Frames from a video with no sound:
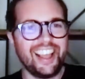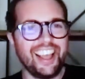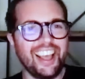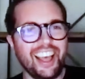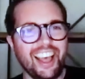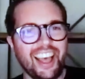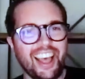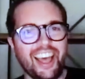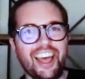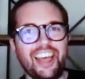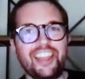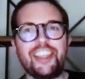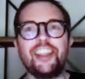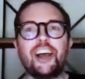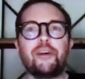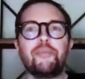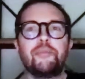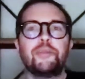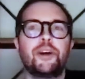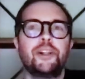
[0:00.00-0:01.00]
And then
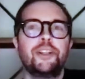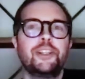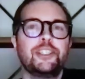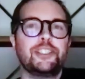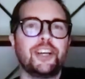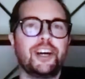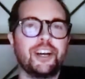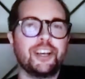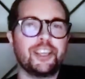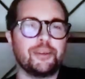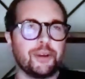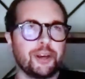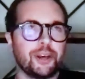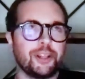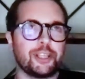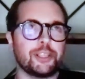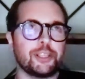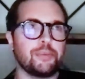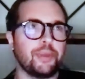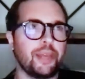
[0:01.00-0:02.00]
I'm only talking about like
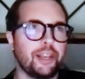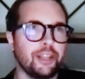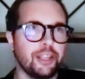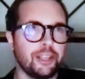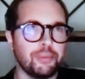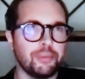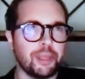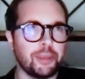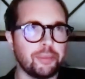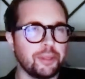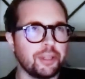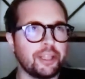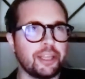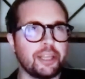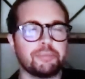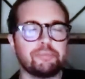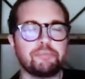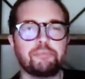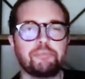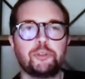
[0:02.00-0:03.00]
spending maybe like
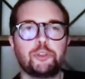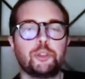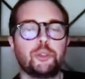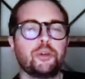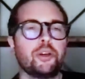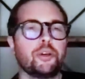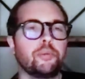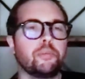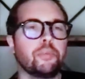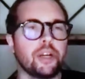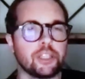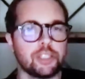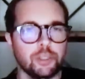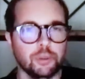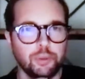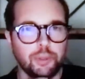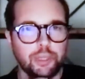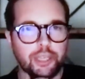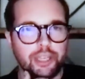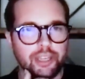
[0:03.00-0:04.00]
$200 a
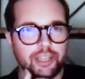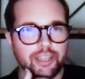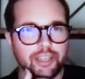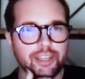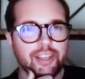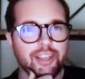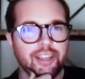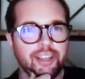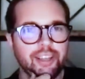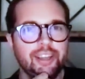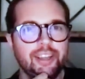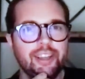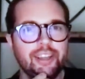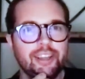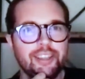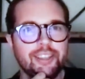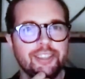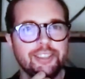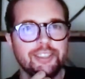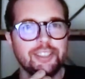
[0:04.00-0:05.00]
week.
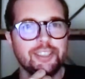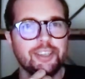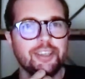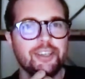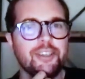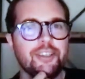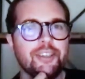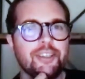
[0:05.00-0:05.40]
So